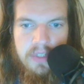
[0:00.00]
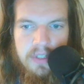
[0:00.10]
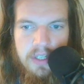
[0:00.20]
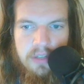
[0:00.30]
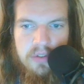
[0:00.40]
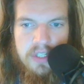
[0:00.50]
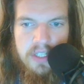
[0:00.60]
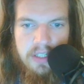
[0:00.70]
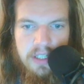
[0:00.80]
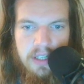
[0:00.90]
here you see
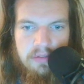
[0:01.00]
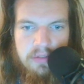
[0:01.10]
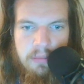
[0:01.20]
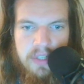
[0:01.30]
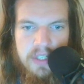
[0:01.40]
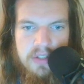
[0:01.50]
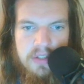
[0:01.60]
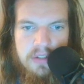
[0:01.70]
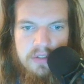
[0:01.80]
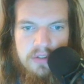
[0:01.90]
it again from a
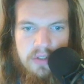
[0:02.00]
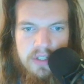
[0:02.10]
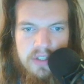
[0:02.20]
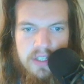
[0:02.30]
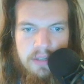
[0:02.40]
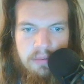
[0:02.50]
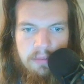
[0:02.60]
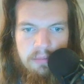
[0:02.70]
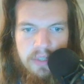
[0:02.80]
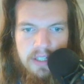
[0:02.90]
distance. You can see the
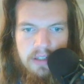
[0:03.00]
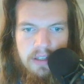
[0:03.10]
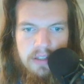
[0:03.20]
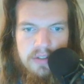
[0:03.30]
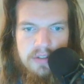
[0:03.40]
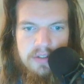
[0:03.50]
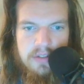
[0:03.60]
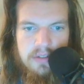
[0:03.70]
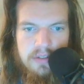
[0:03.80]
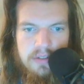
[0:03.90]
brick lines.
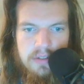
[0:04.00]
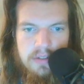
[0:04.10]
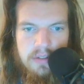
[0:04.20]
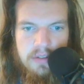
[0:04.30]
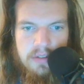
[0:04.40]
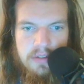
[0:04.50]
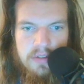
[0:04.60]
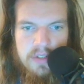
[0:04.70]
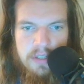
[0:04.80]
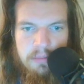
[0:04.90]

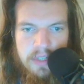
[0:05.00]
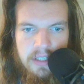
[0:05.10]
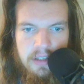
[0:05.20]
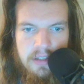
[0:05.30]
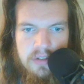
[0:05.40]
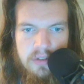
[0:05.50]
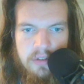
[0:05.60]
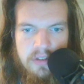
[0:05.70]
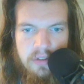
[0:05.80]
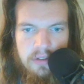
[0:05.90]
See the brick lines,
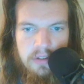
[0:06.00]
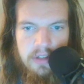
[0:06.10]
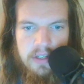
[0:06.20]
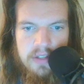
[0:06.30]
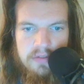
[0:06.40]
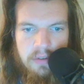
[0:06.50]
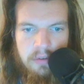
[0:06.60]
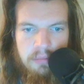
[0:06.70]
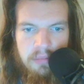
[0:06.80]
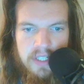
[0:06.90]
horizontal lines from
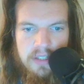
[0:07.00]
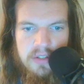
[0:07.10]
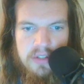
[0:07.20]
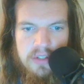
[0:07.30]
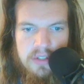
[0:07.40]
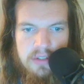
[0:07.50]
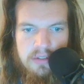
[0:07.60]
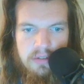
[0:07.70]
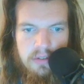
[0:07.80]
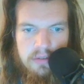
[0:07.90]
the bricks,
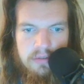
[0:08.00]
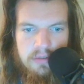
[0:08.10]
you know.